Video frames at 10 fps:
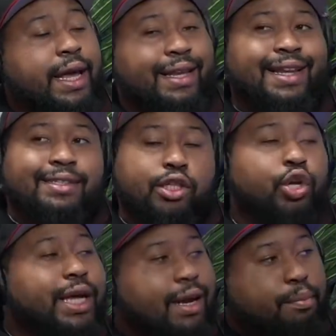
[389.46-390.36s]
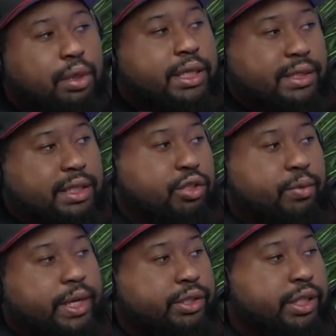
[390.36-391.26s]
Like, let's look at a plea
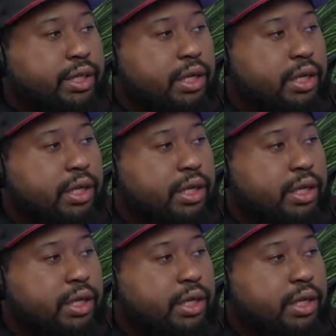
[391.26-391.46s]
situation.